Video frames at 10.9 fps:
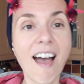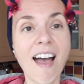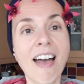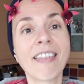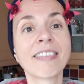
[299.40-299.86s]

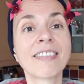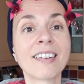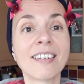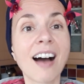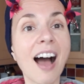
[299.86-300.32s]
And
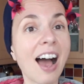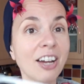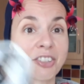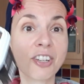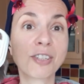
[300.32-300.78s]

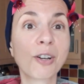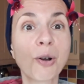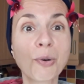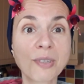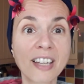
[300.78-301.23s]
I just
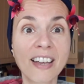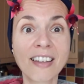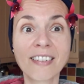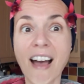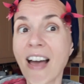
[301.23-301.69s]
close
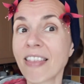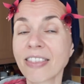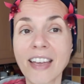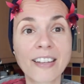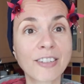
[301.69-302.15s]
it,
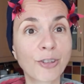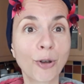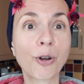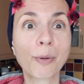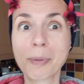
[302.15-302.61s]
and they
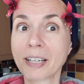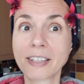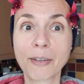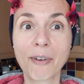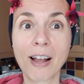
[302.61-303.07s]
store
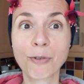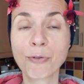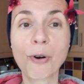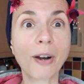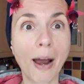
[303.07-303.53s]
pretty well
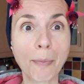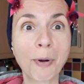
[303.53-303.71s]
for a couple